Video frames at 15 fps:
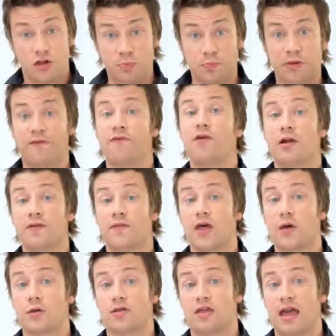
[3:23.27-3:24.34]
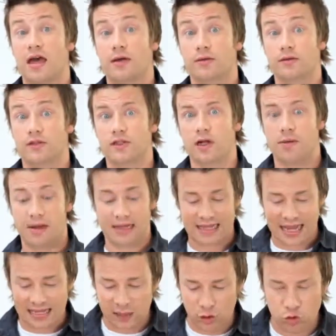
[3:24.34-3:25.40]
should be full of those sounds. Do you know what I
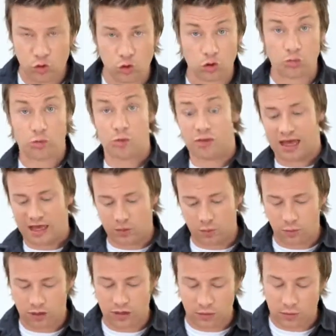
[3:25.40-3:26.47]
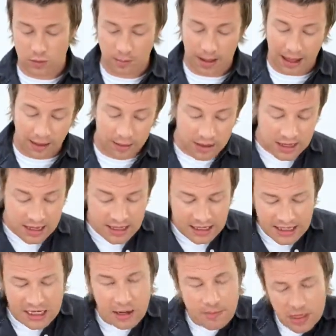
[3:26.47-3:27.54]
mean? That is normal, that is what it's all about.
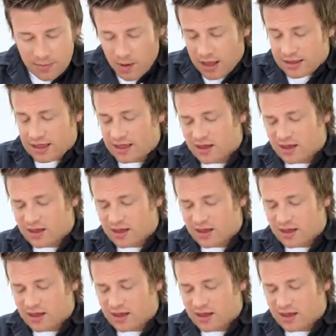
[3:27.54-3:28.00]
You know, you might